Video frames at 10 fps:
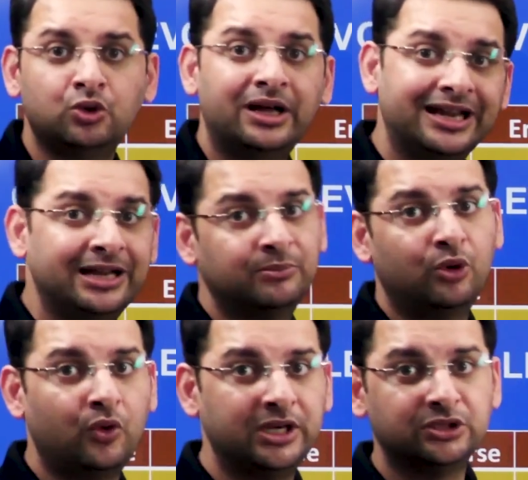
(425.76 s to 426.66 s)
who are
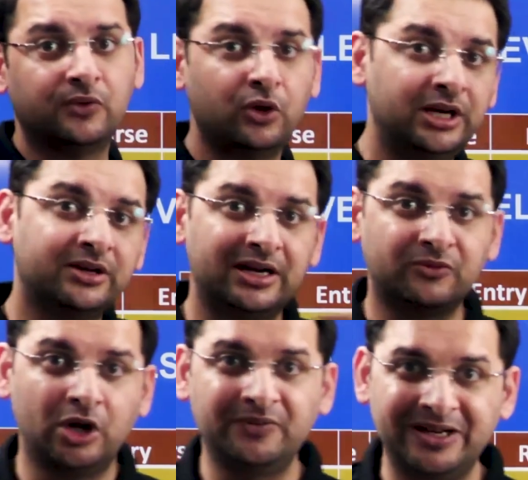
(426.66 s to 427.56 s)
INMO bodies, who have already
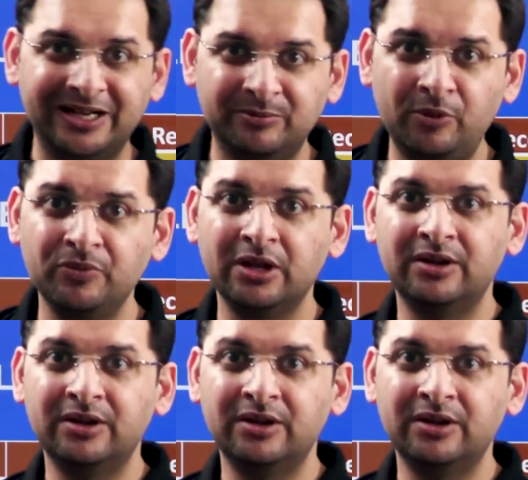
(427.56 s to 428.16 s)
qualified INMO.